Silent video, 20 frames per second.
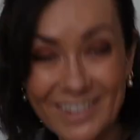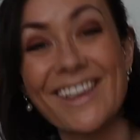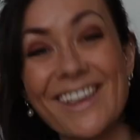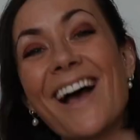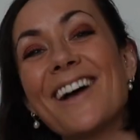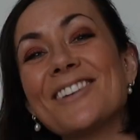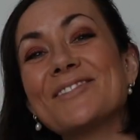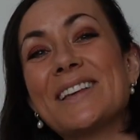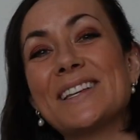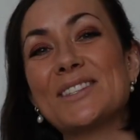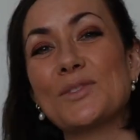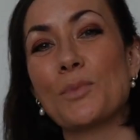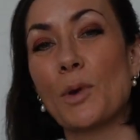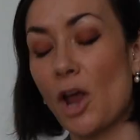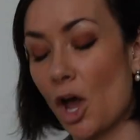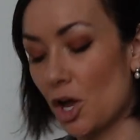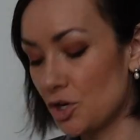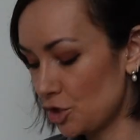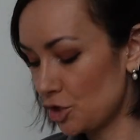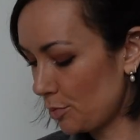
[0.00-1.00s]
Yeah, it's
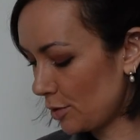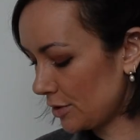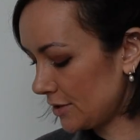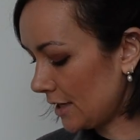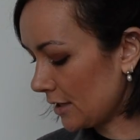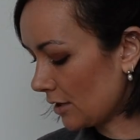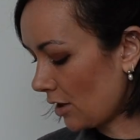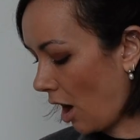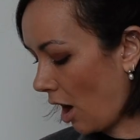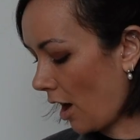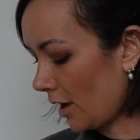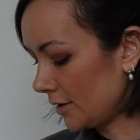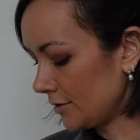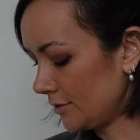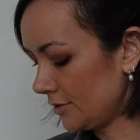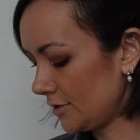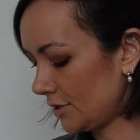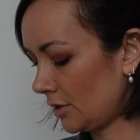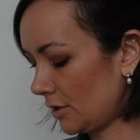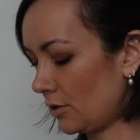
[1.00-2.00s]
100%
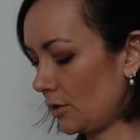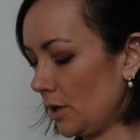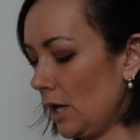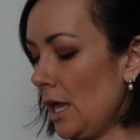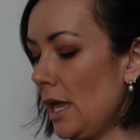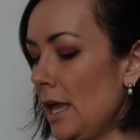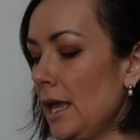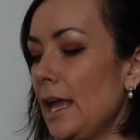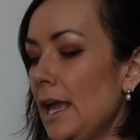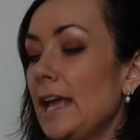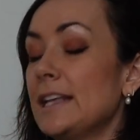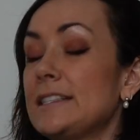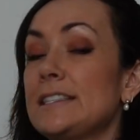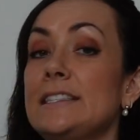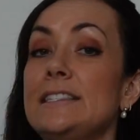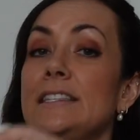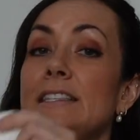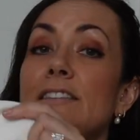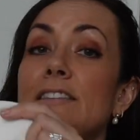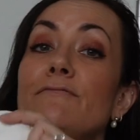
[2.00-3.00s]
cotton, so
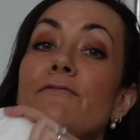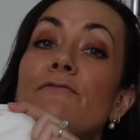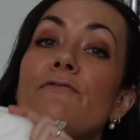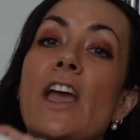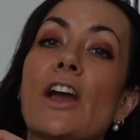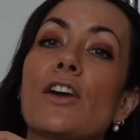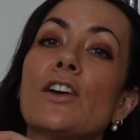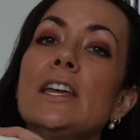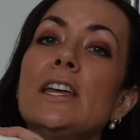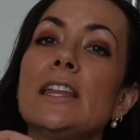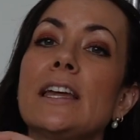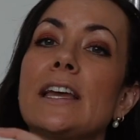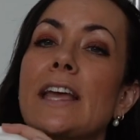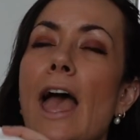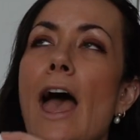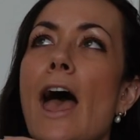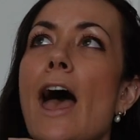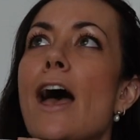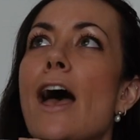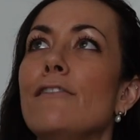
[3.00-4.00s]
it's very like
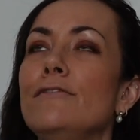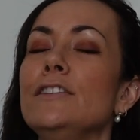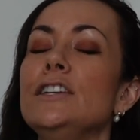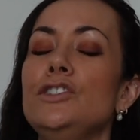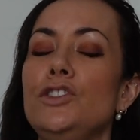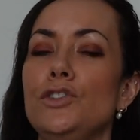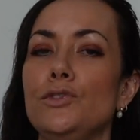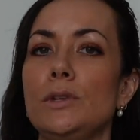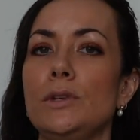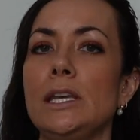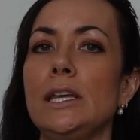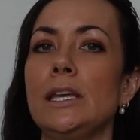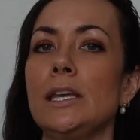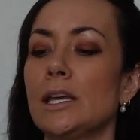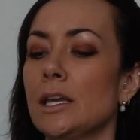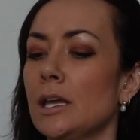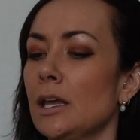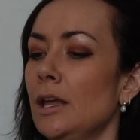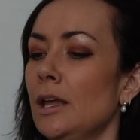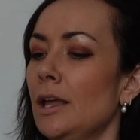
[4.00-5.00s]
heavy
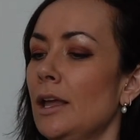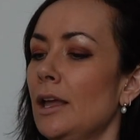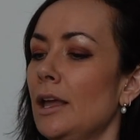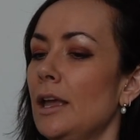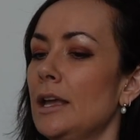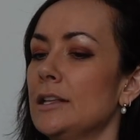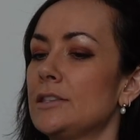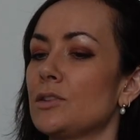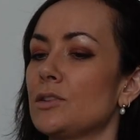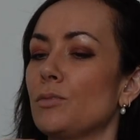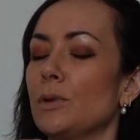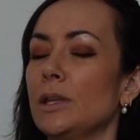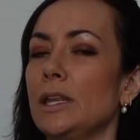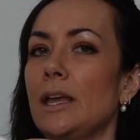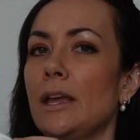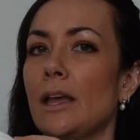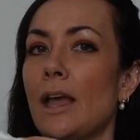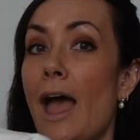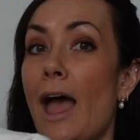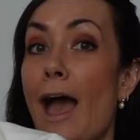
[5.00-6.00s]
duty. It's a
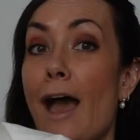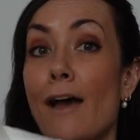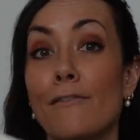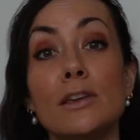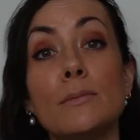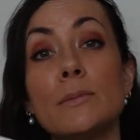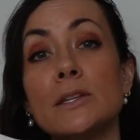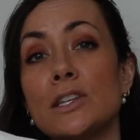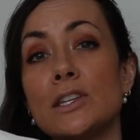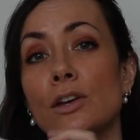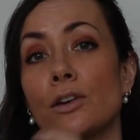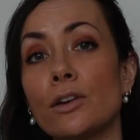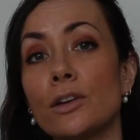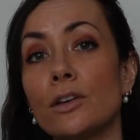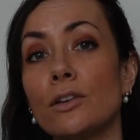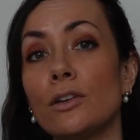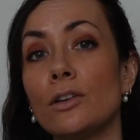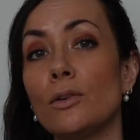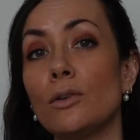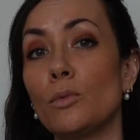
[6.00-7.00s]
really heavy
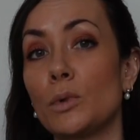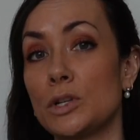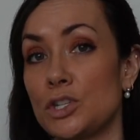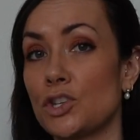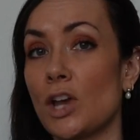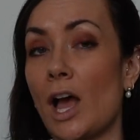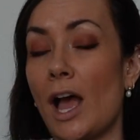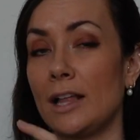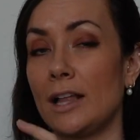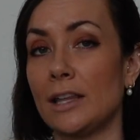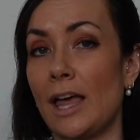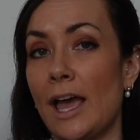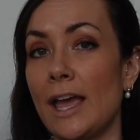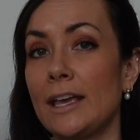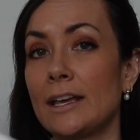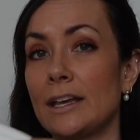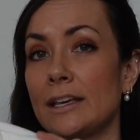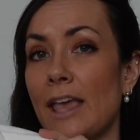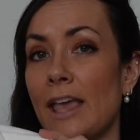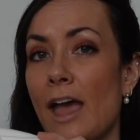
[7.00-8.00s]
material, which I
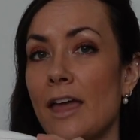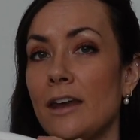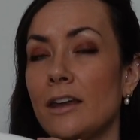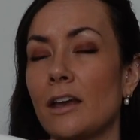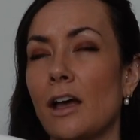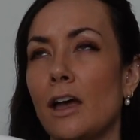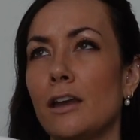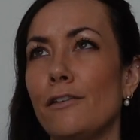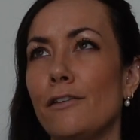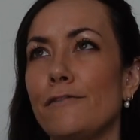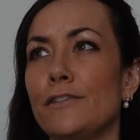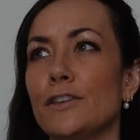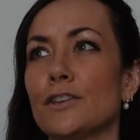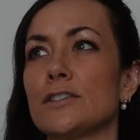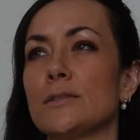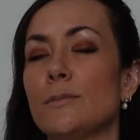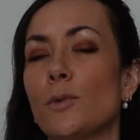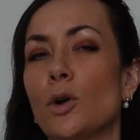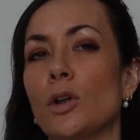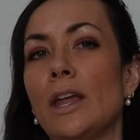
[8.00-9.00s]
like. Again, it kind of
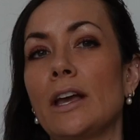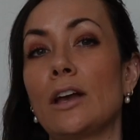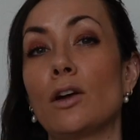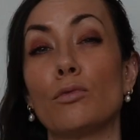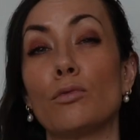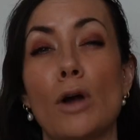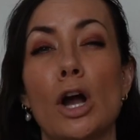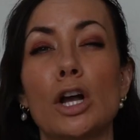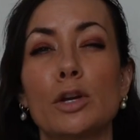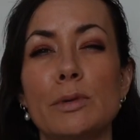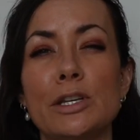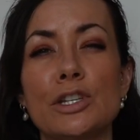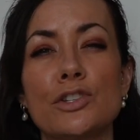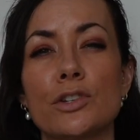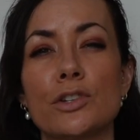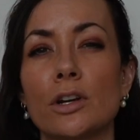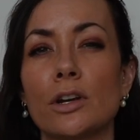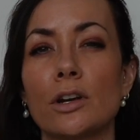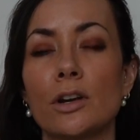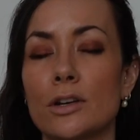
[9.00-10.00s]
feels more like a rugby
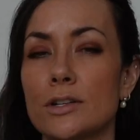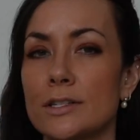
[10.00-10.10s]
shirt or